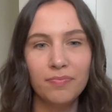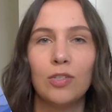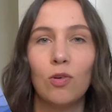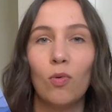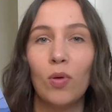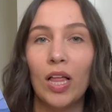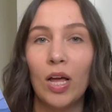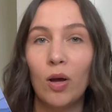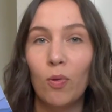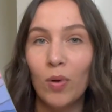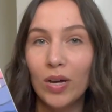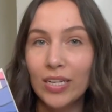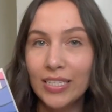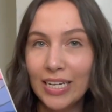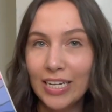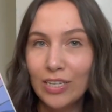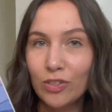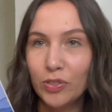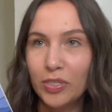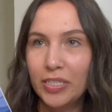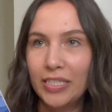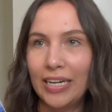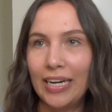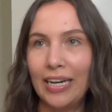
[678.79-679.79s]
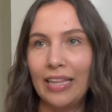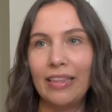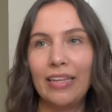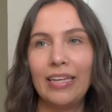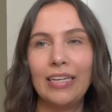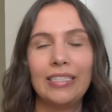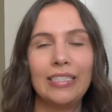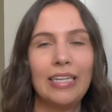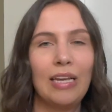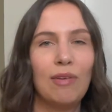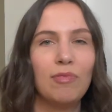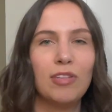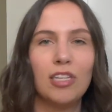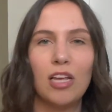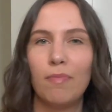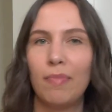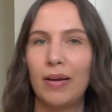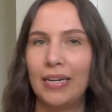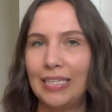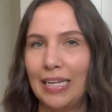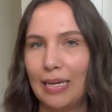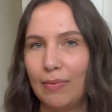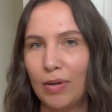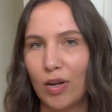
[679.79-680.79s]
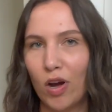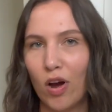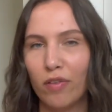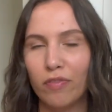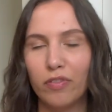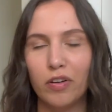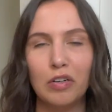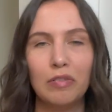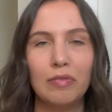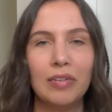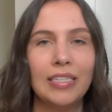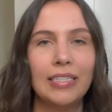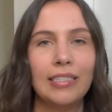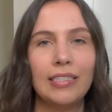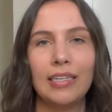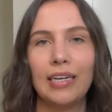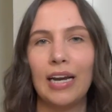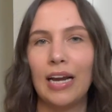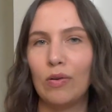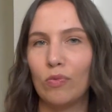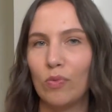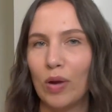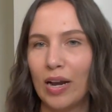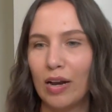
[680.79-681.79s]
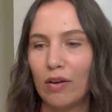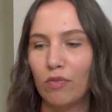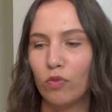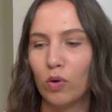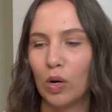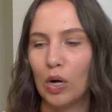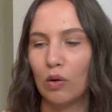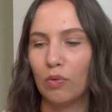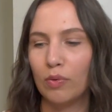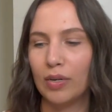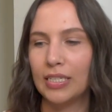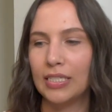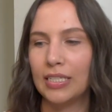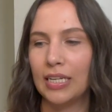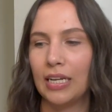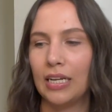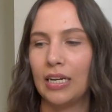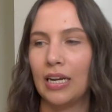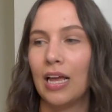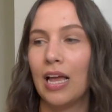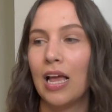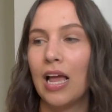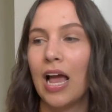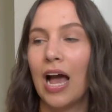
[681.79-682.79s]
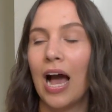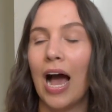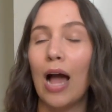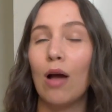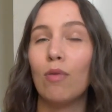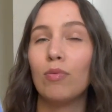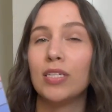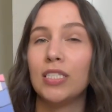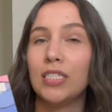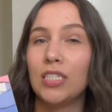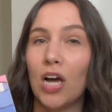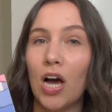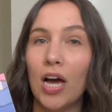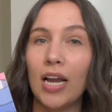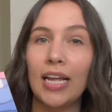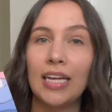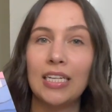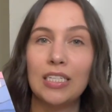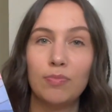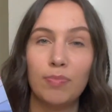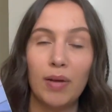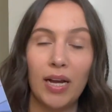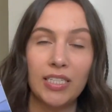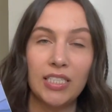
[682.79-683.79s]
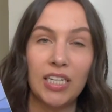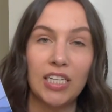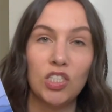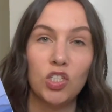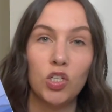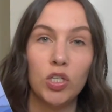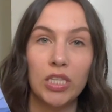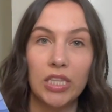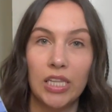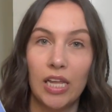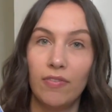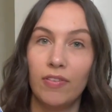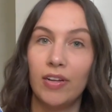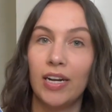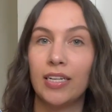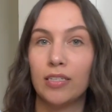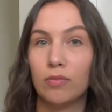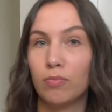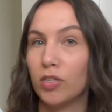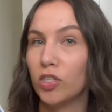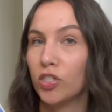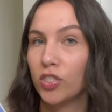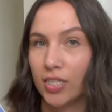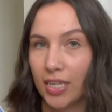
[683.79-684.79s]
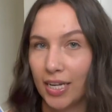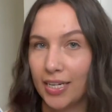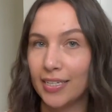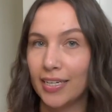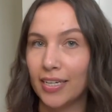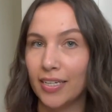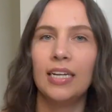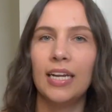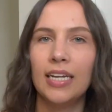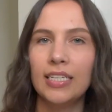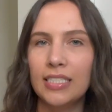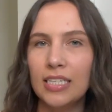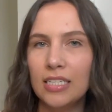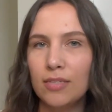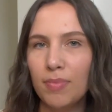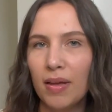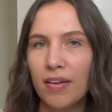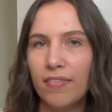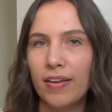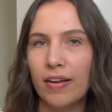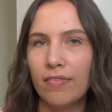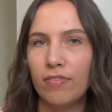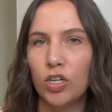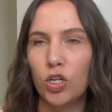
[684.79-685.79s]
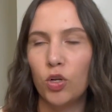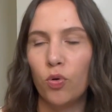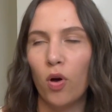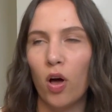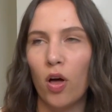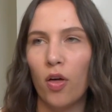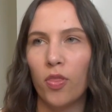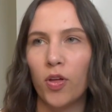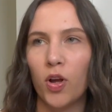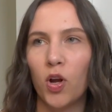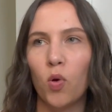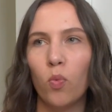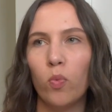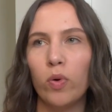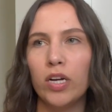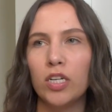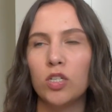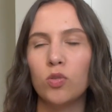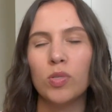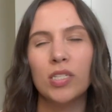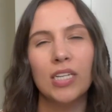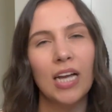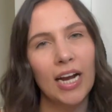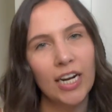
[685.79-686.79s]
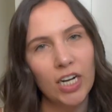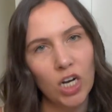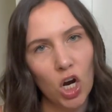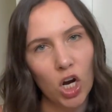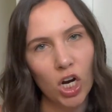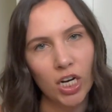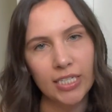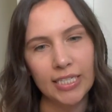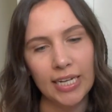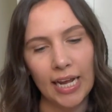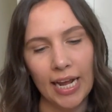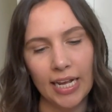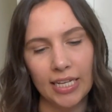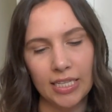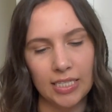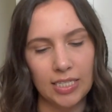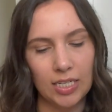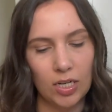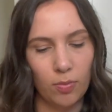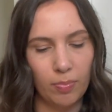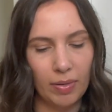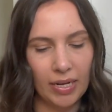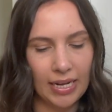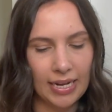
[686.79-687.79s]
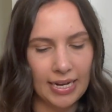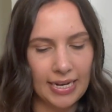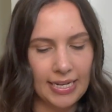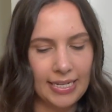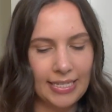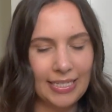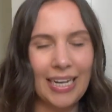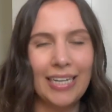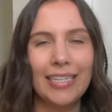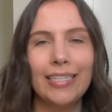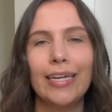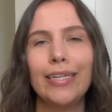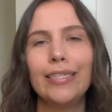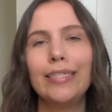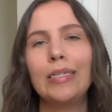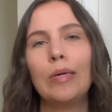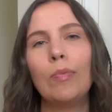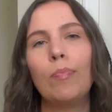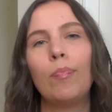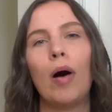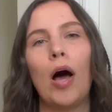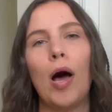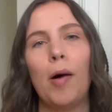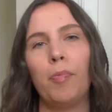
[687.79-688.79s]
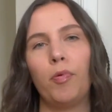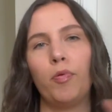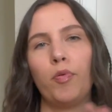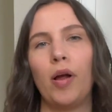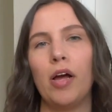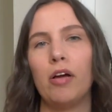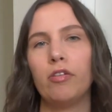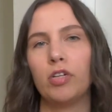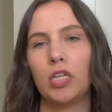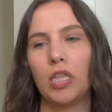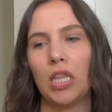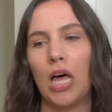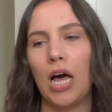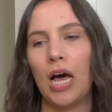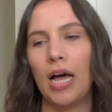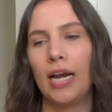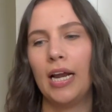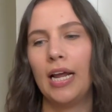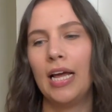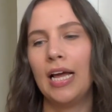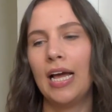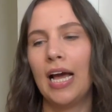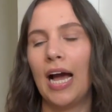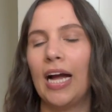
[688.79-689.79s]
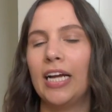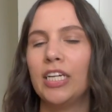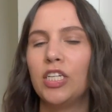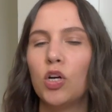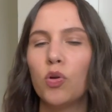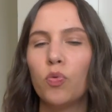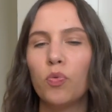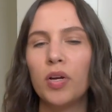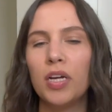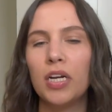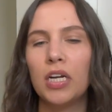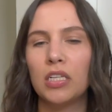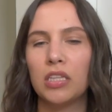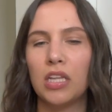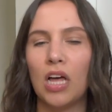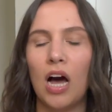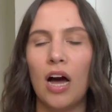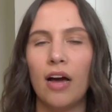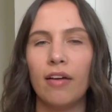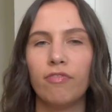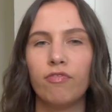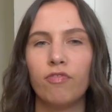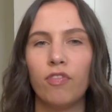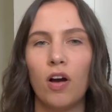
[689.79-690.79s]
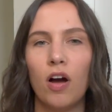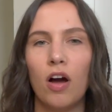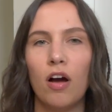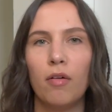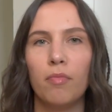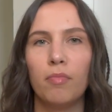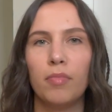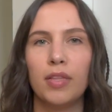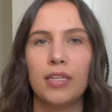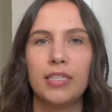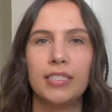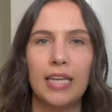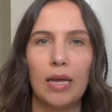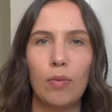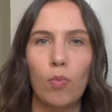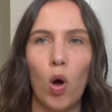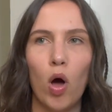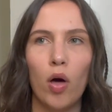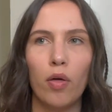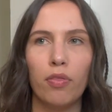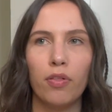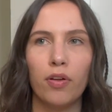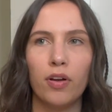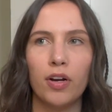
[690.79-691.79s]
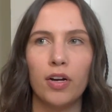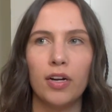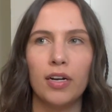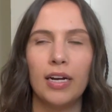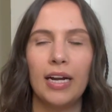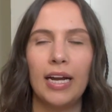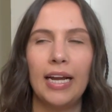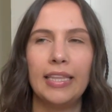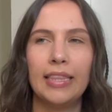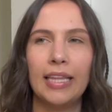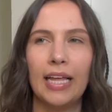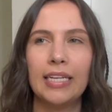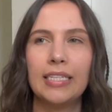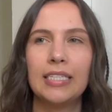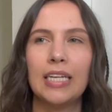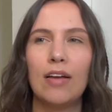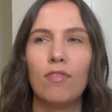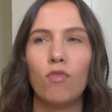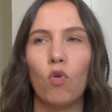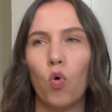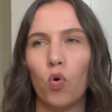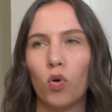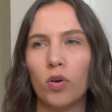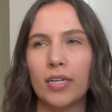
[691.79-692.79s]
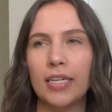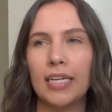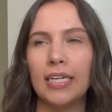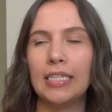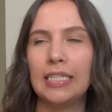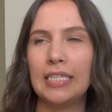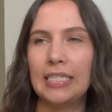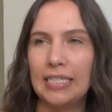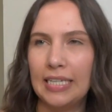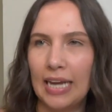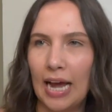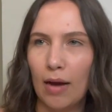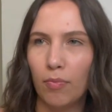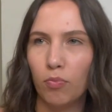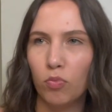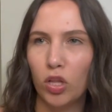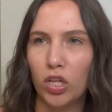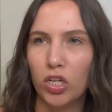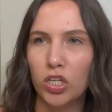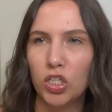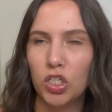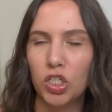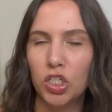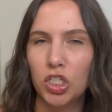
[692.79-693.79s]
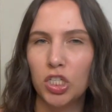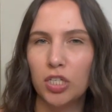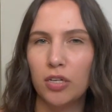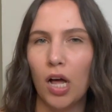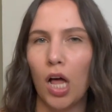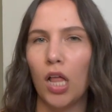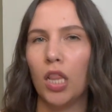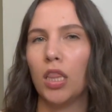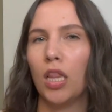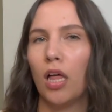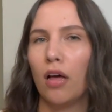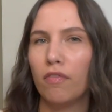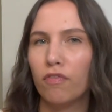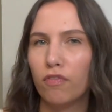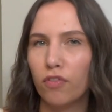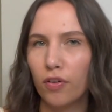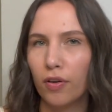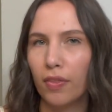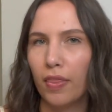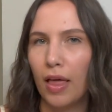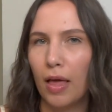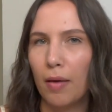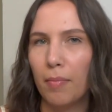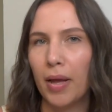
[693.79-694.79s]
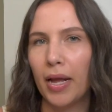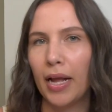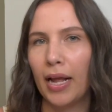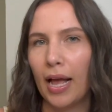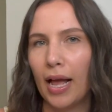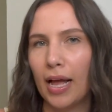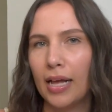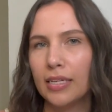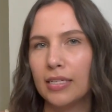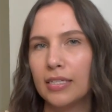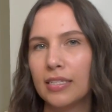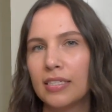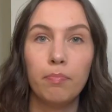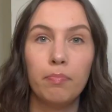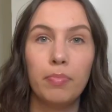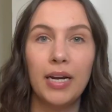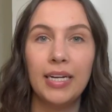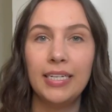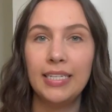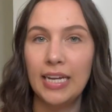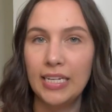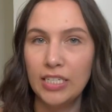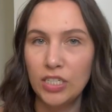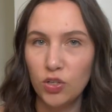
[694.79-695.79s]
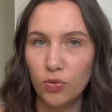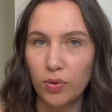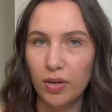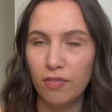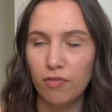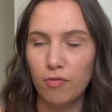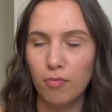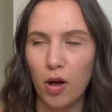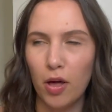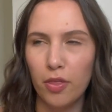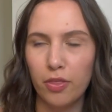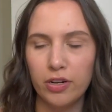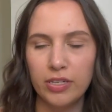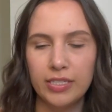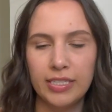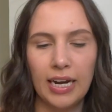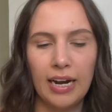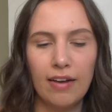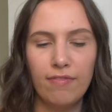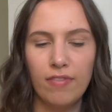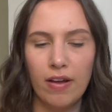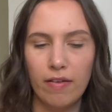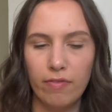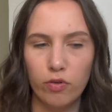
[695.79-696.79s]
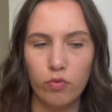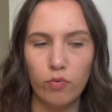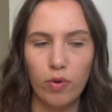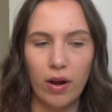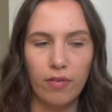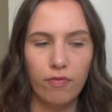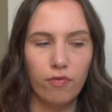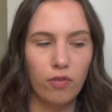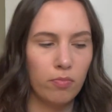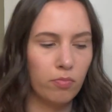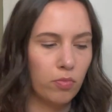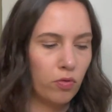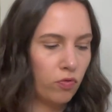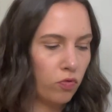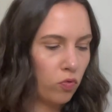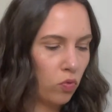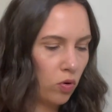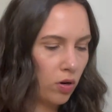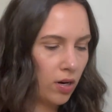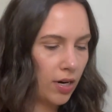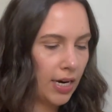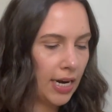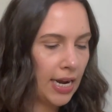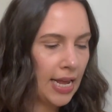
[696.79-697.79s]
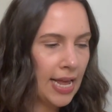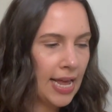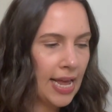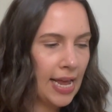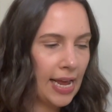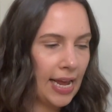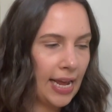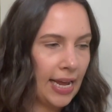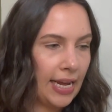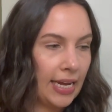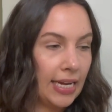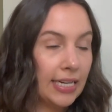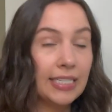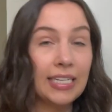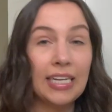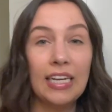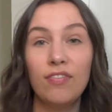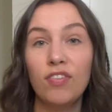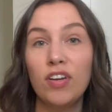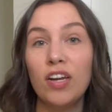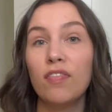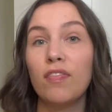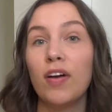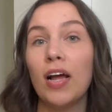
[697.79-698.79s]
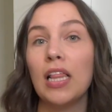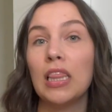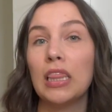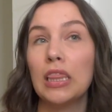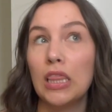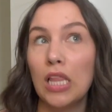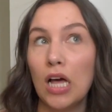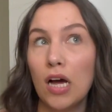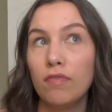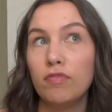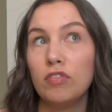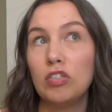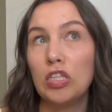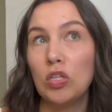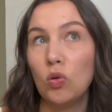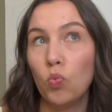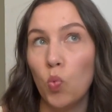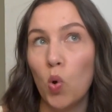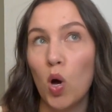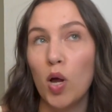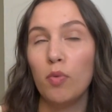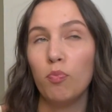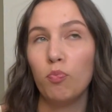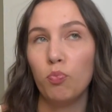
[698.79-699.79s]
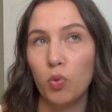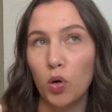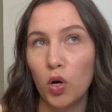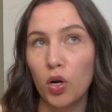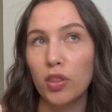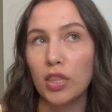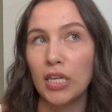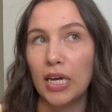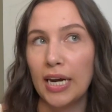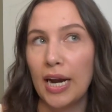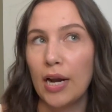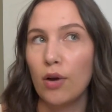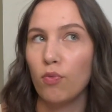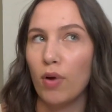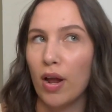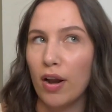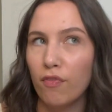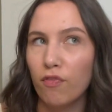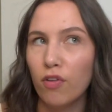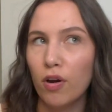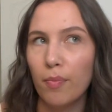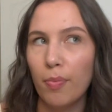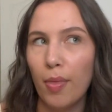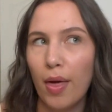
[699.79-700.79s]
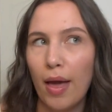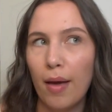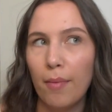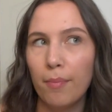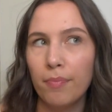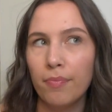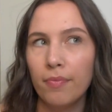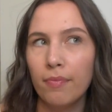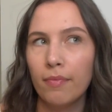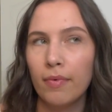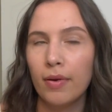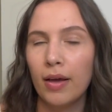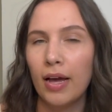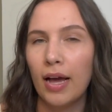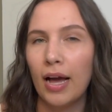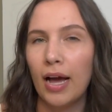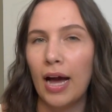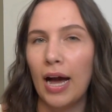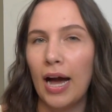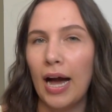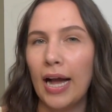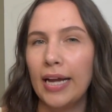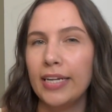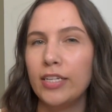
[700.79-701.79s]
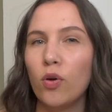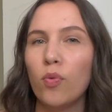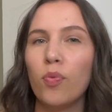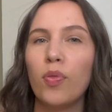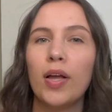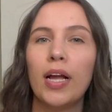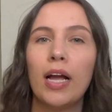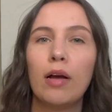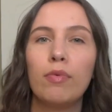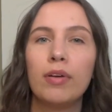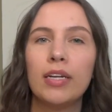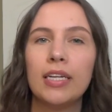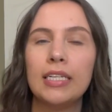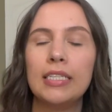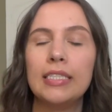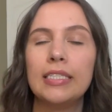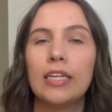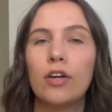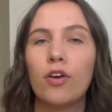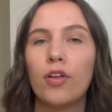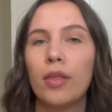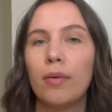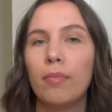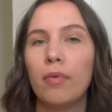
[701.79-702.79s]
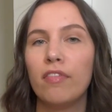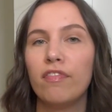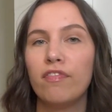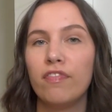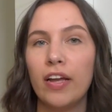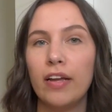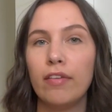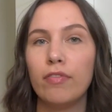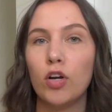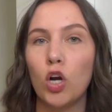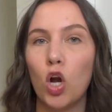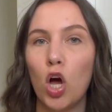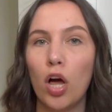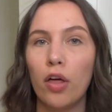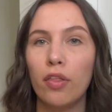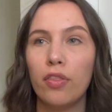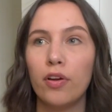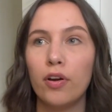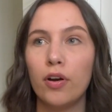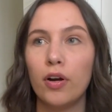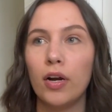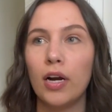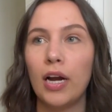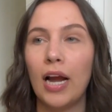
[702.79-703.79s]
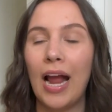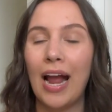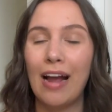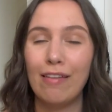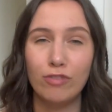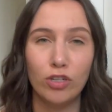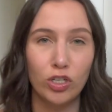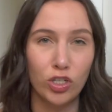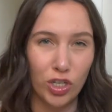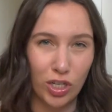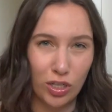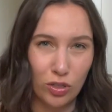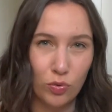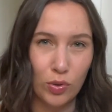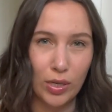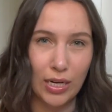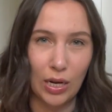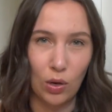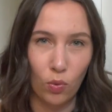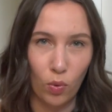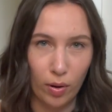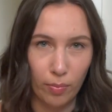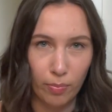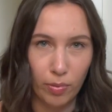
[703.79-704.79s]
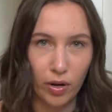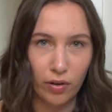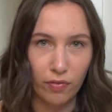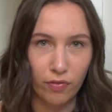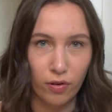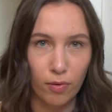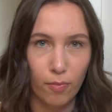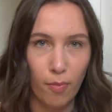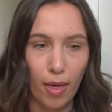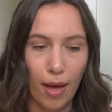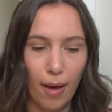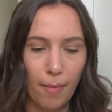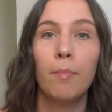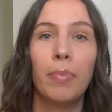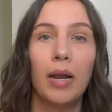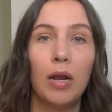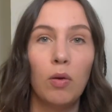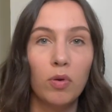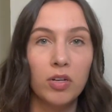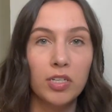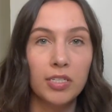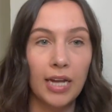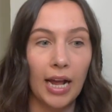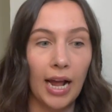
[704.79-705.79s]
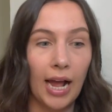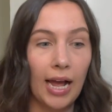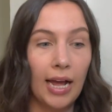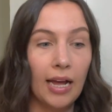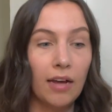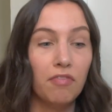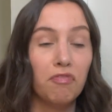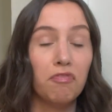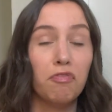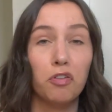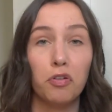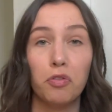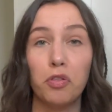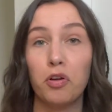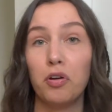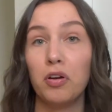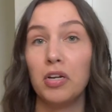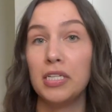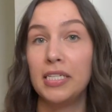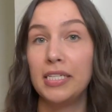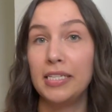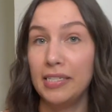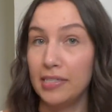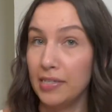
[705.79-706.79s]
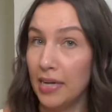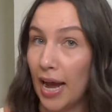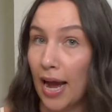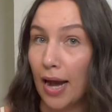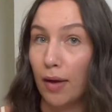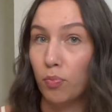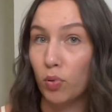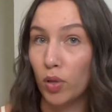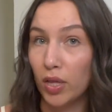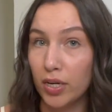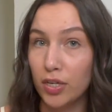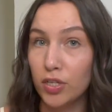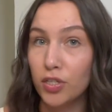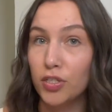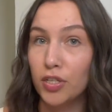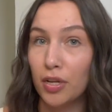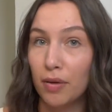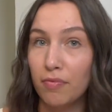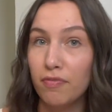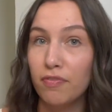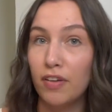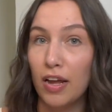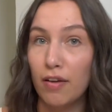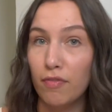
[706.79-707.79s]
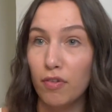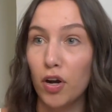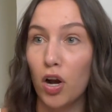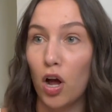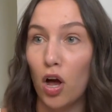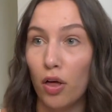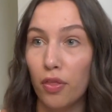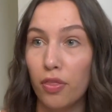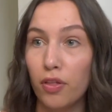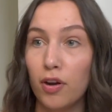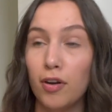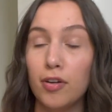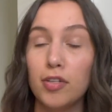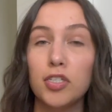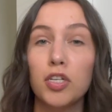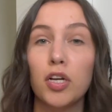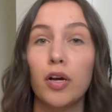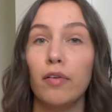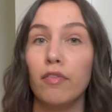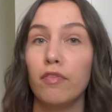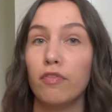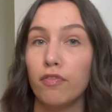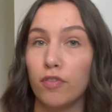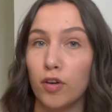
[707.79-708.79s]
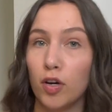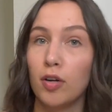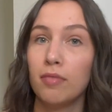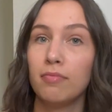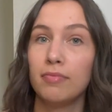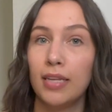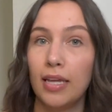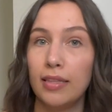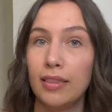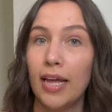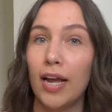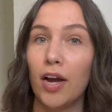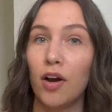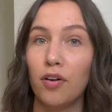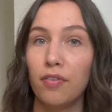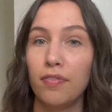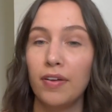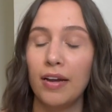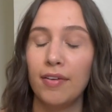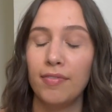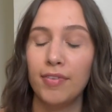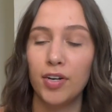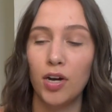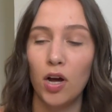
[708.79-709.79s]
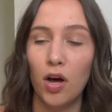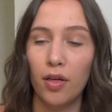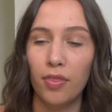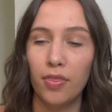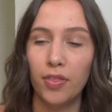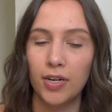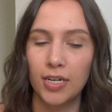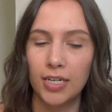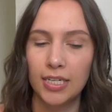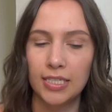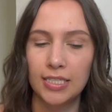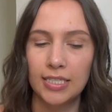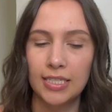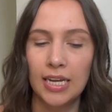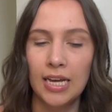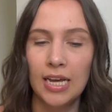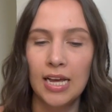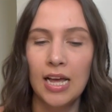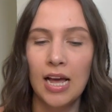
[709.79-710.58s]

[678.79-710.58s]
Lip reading: So while I was interested in this, it was on my TBR for a reason, I read it for a reason, I was not expecting to love it as much as I did. Next is my favorite new author, which was kind of hard to answer because I tend to bop around a lot. I don't read a lot from the same author unless I've already established a love for them, I guess. But I tend to read from authors that I've never read from before. And even if I loved the one book that I read from them, I don't think I would consider them a favorite author after just reading one book from them. But I will say I have further established some favorite authors, confirmed that they are favorite authors.